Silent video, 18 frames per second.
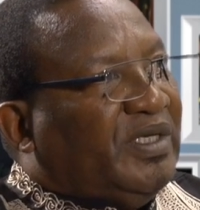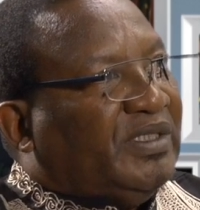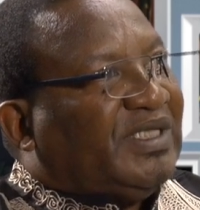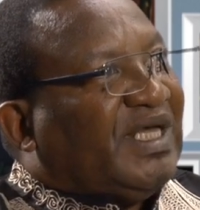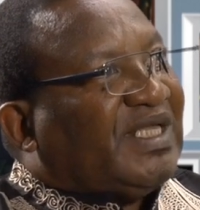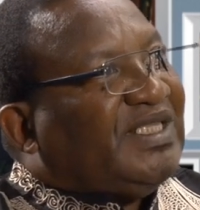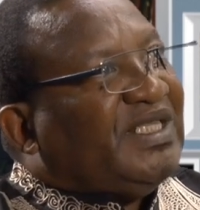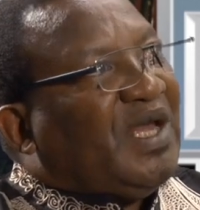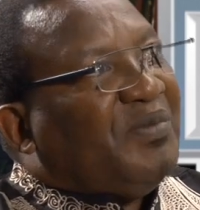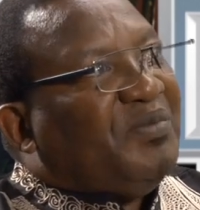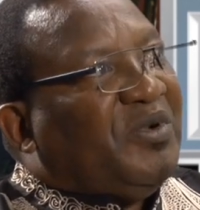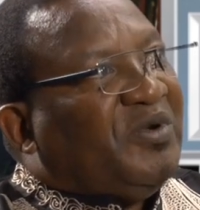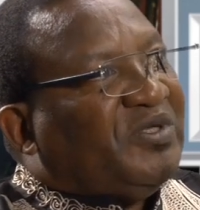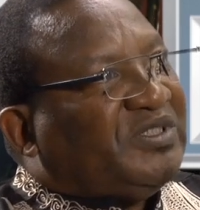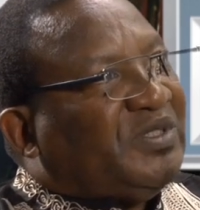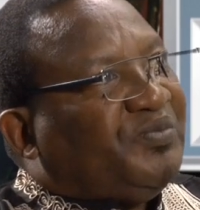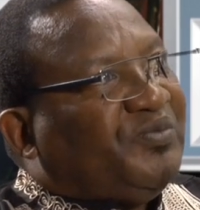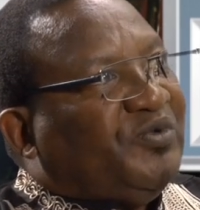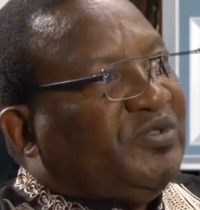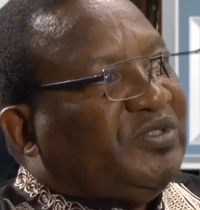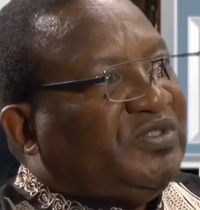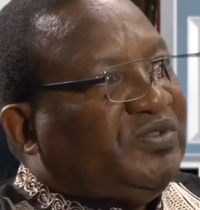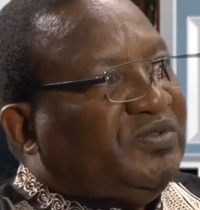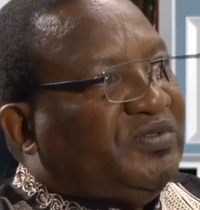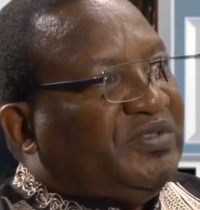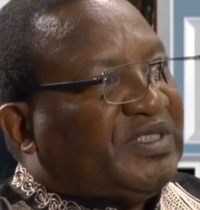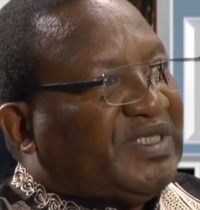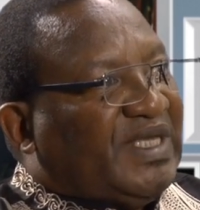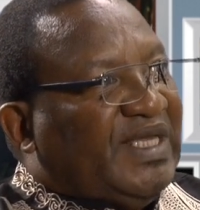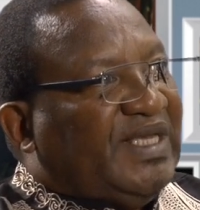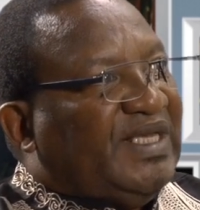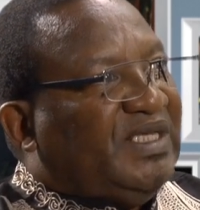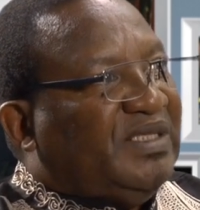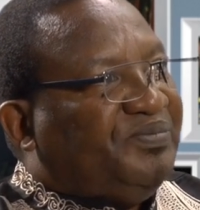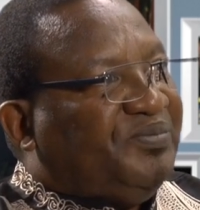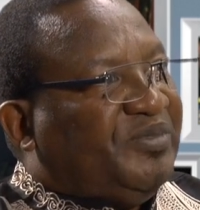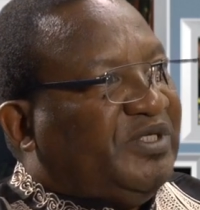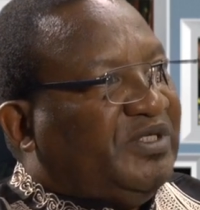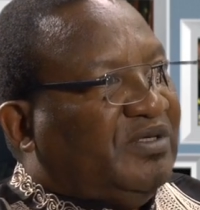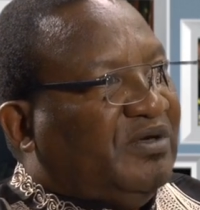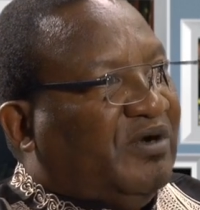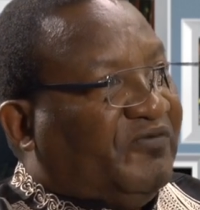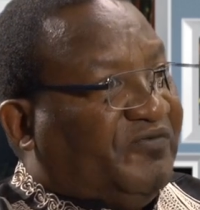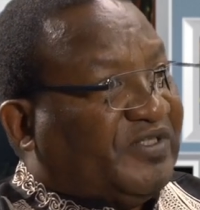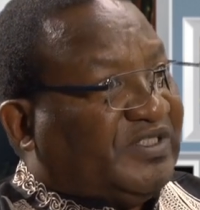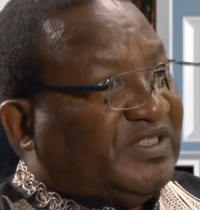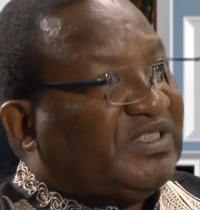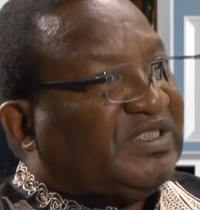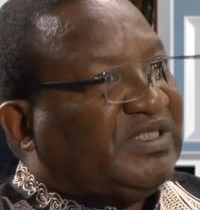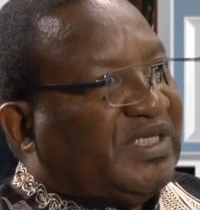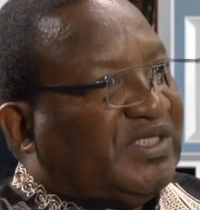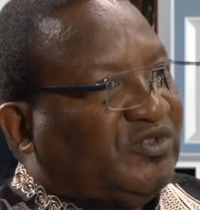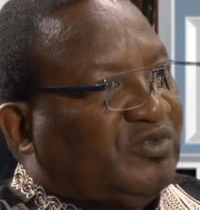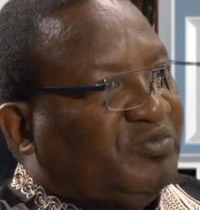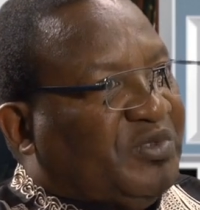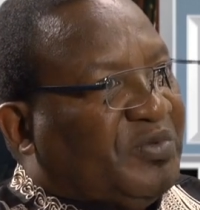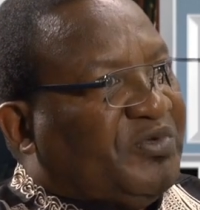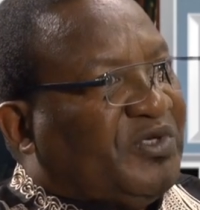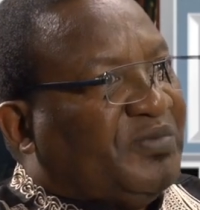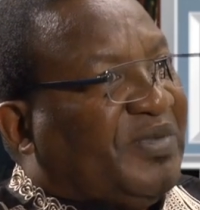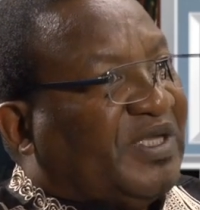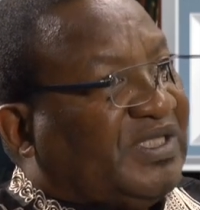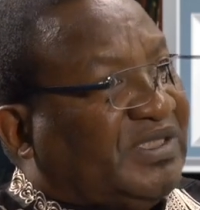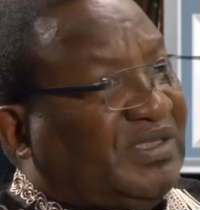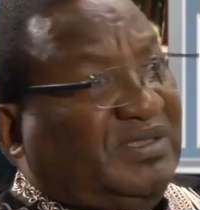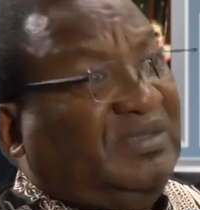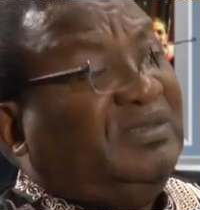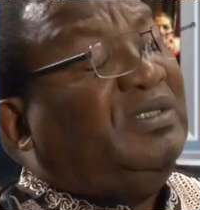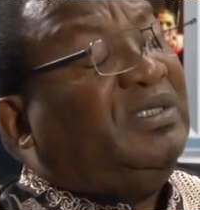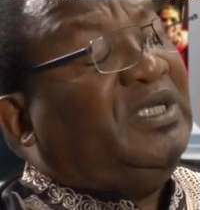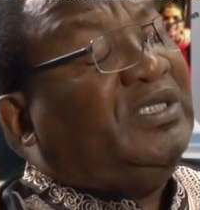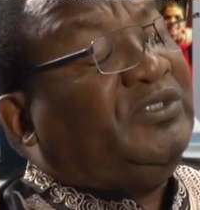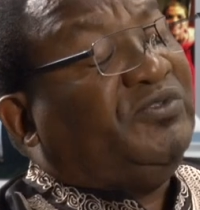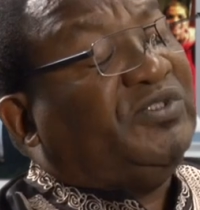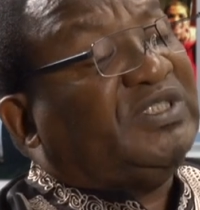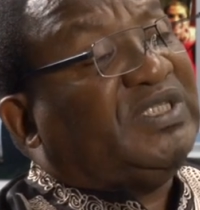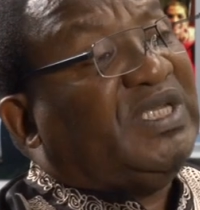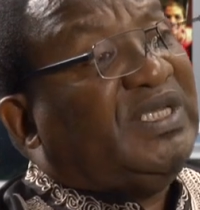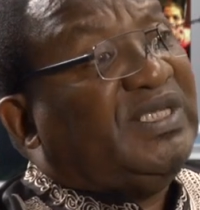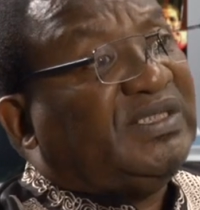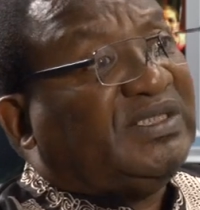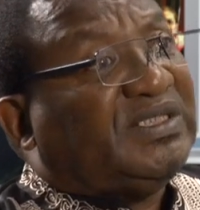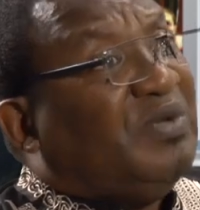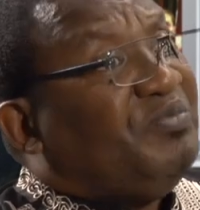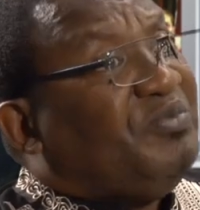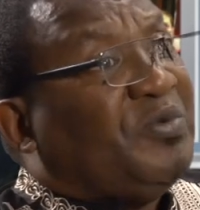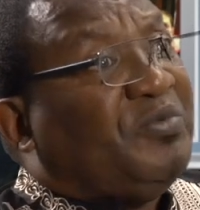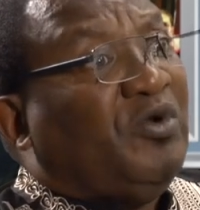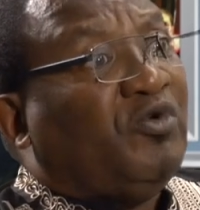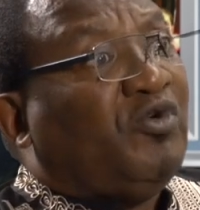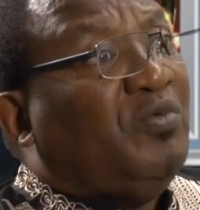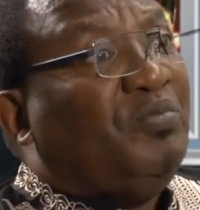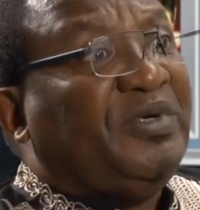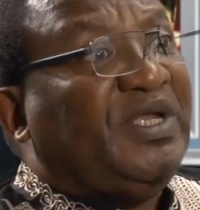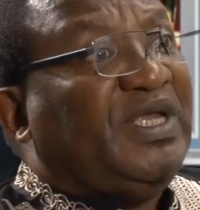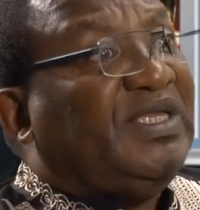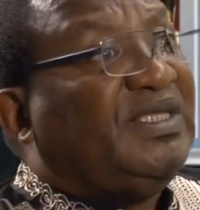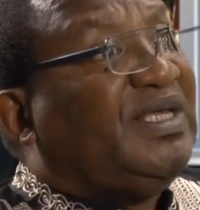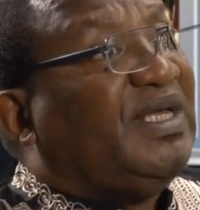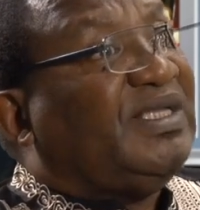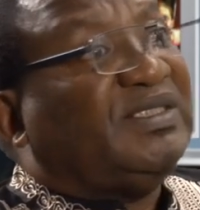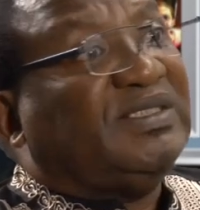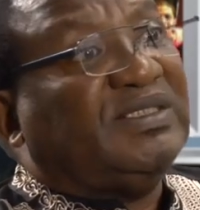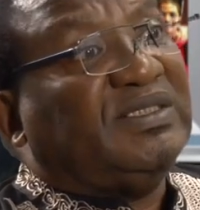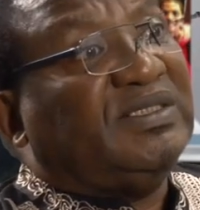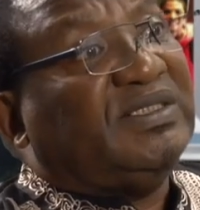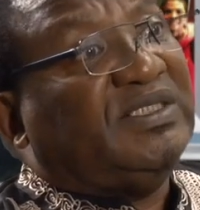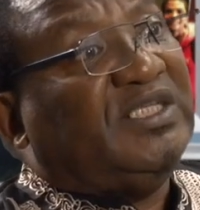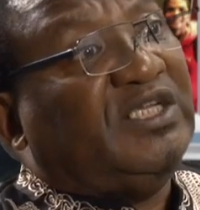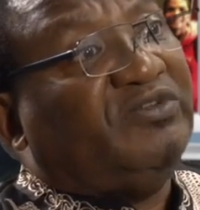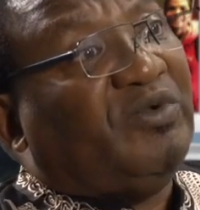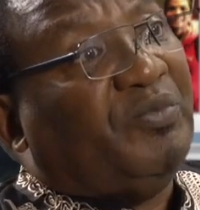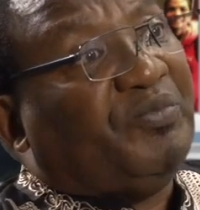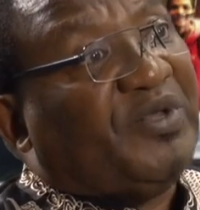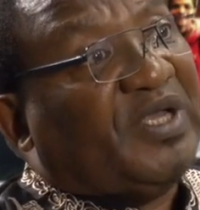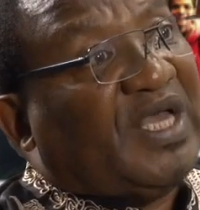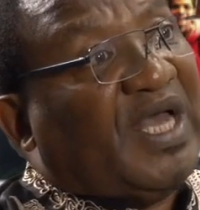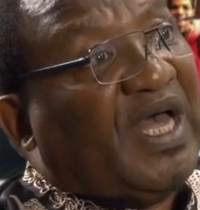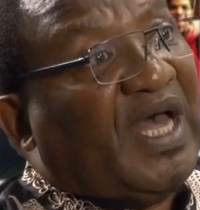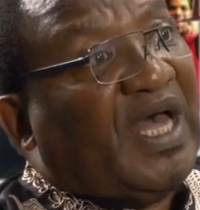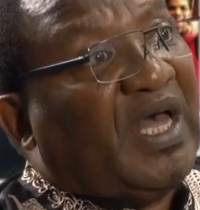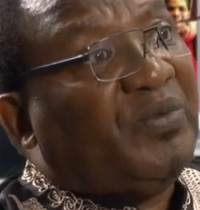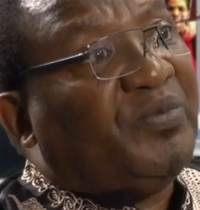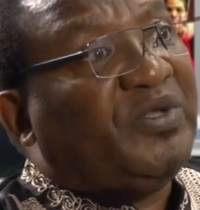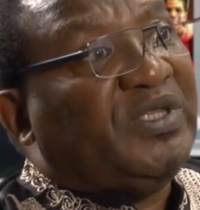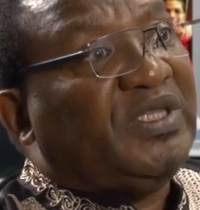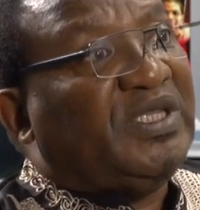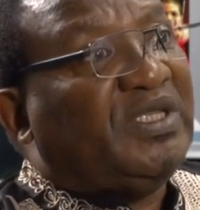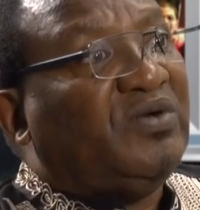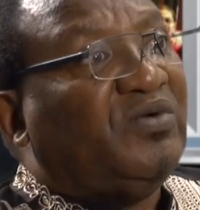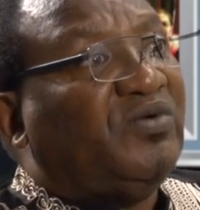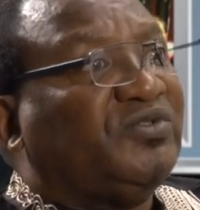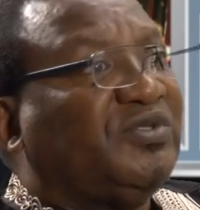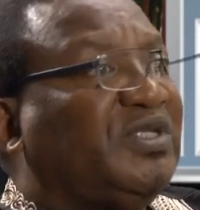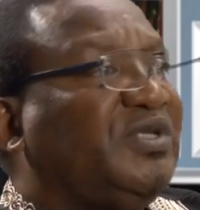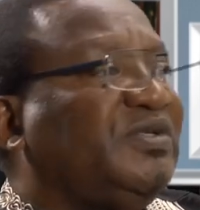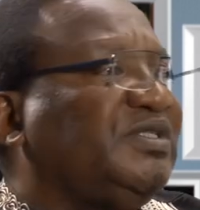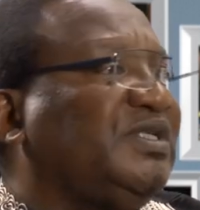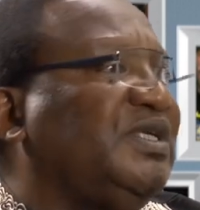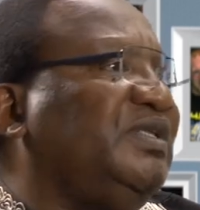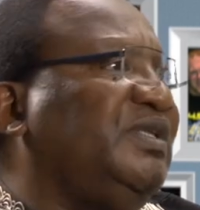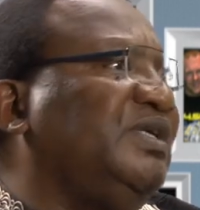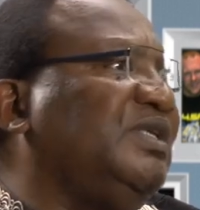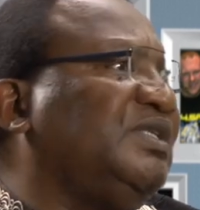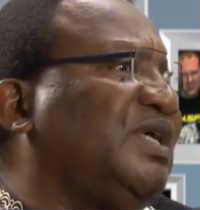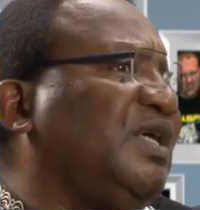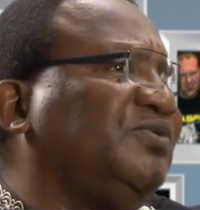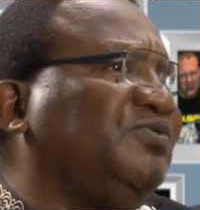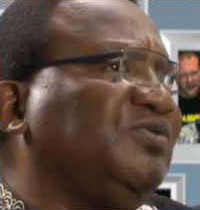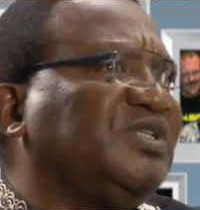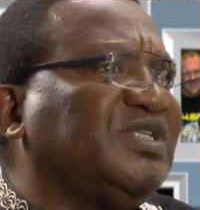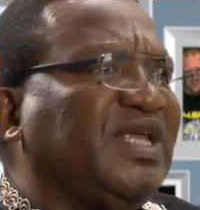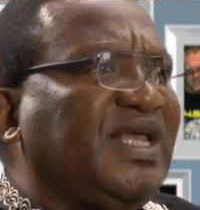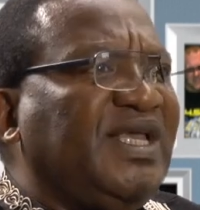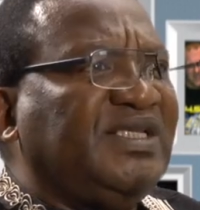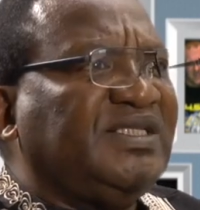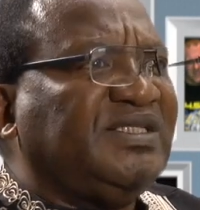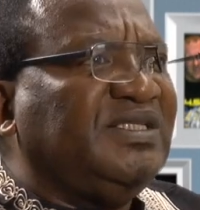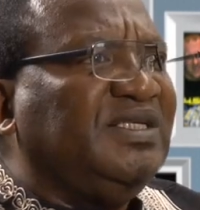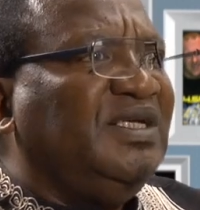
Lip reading: that number was supposed to really be of assistance to people, but as you say, some people are complaining that they never pick up, and then also they say they try to trace,